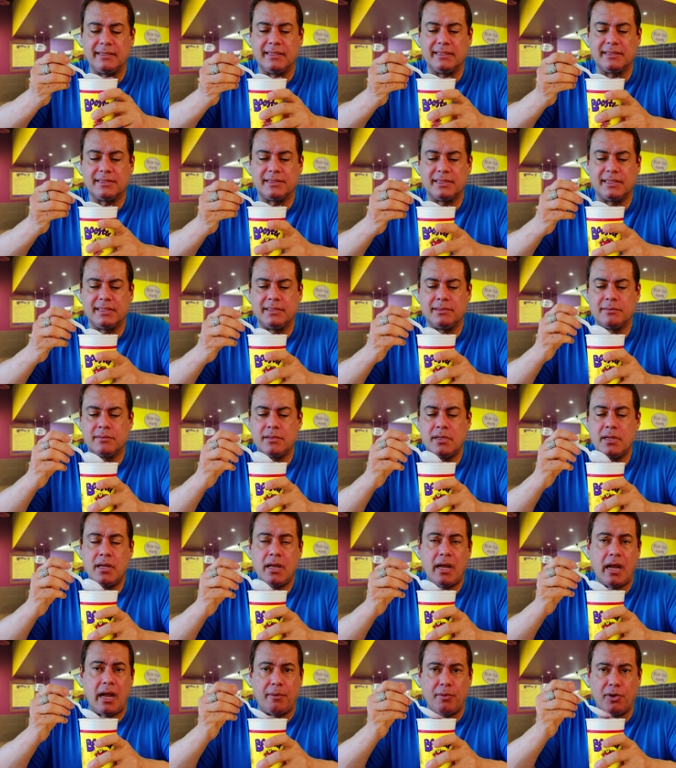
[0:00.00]
Let's see.
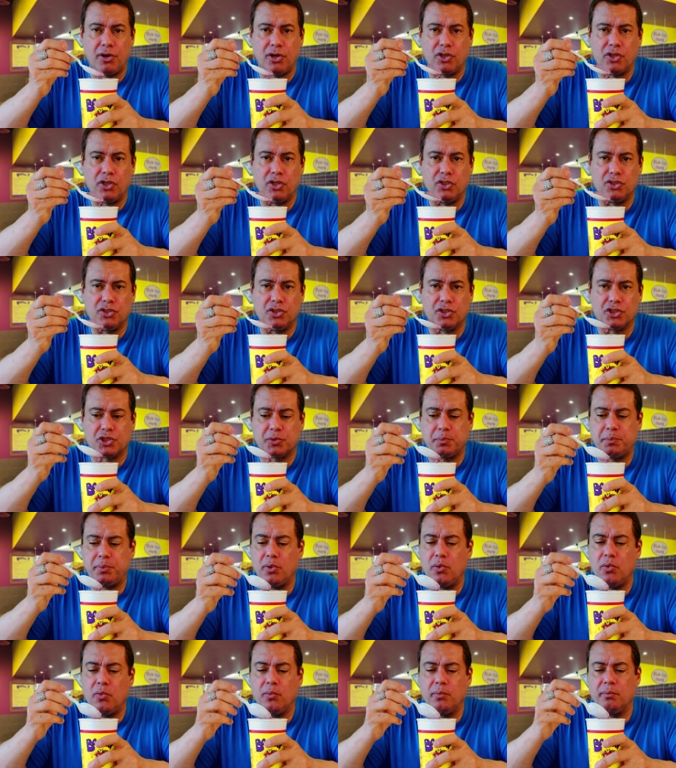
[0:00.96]
I'm gonna use the
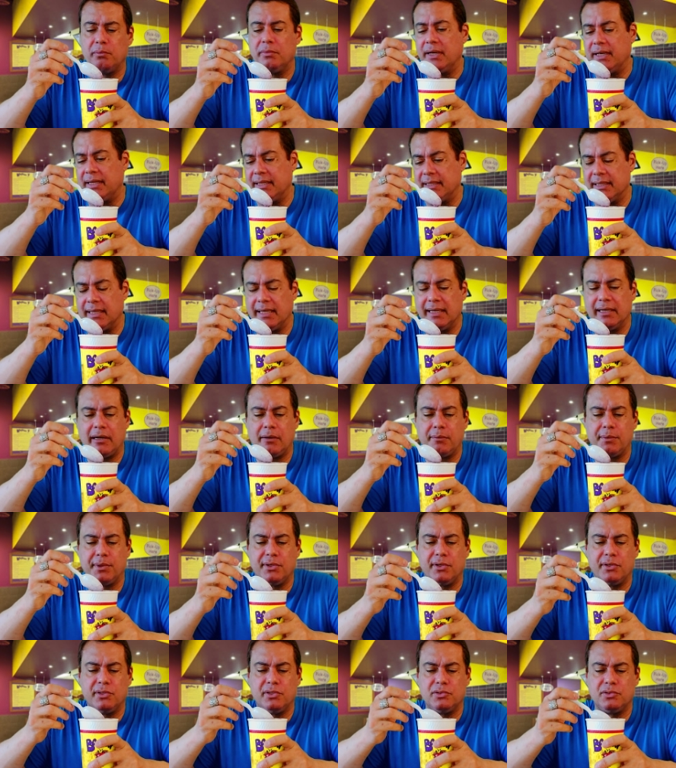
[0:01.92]
spoon and later I'm
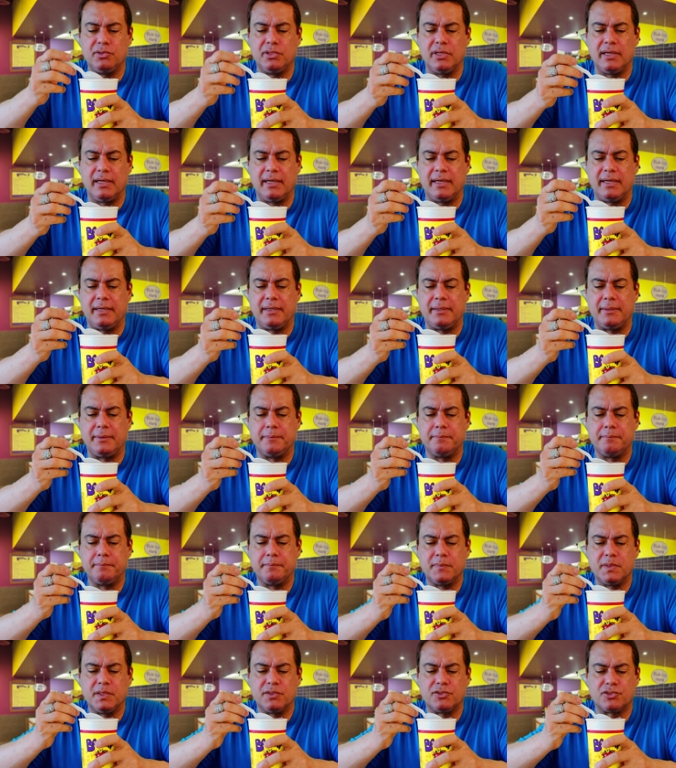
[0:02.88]
gonna use the
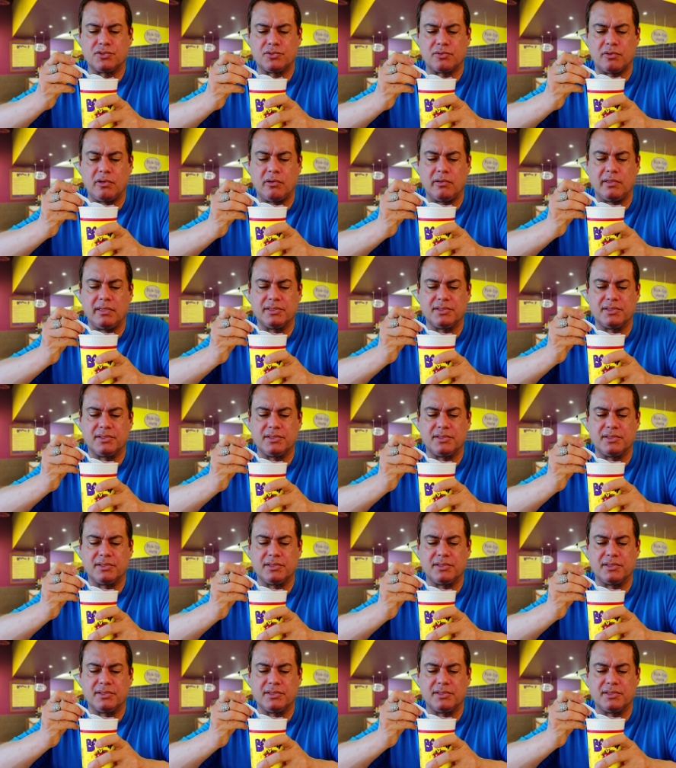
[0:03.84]
the straw.